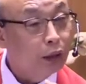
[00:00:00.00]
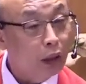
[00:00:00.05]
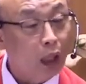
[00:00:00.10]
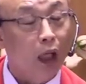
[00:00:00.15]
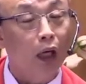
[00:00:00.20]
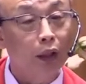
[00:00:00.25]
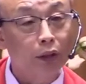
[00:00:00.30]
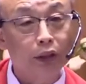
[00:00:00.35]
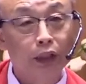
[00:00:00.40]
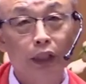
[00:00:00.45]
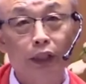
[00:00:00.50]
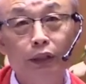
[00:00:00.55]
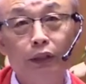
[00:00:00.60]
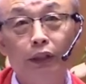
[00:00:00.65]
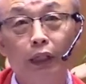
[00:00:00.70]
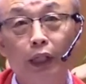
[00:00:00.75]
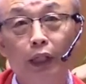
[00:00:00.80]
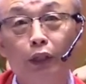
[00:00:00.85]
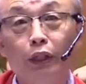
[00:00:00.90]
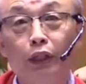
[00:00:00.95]
God
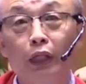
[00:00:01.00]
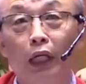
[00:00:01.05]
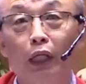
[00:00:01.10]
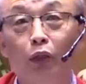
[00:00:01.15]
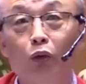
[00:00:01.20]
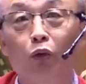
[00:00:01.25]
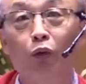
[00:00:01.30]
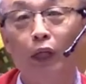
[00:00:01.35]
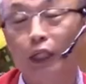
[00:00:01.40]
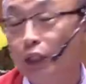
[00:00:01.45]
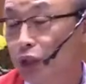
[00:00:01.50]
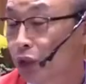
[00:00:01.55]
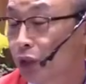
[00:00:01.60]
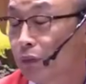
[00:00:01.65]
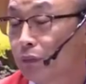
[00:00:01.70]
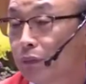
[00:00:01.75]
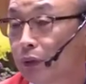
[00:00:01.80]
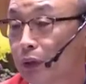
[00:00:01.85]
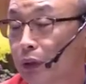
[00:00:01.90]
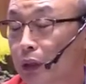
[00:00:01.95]
in their
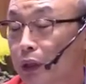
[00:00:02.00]
calculation,